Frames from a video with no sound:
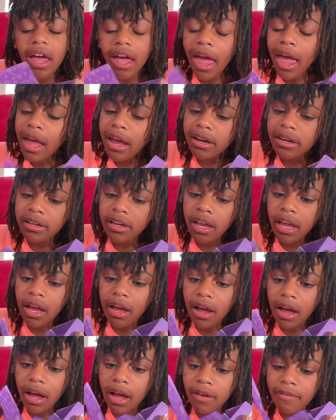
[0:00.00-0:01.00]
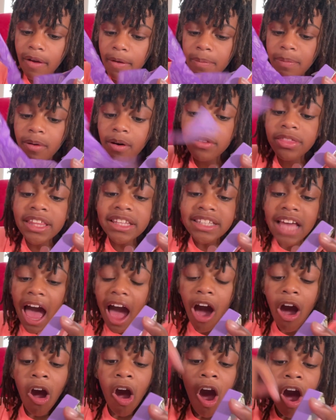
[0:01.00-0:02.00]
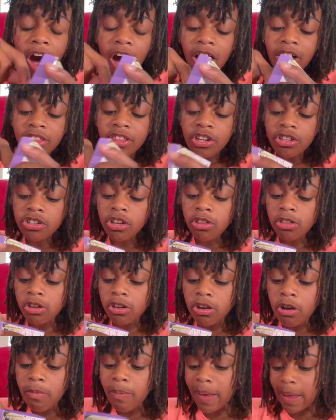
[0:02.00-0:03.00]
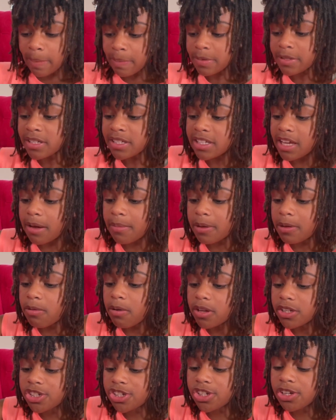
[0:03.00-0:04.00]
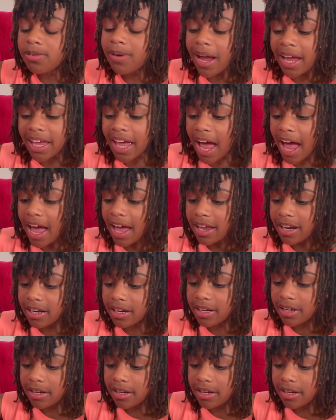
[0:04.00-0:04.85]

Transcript: And if I pull this out, there's a little paper to tell me what shoe I got.